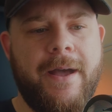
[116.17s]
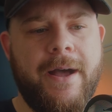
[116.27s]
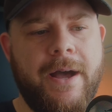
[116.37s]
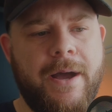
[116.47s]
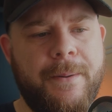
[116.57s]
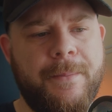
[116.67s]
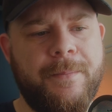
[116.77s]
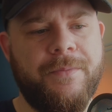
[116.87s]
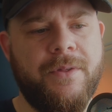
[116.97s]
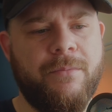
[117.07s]

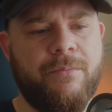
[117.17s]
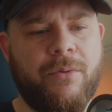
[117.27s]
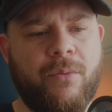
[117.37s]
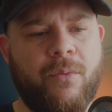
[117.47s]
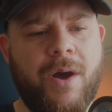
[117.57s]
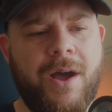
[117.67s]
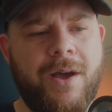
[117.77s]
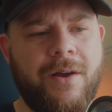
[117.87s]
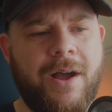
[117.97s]
Um, but what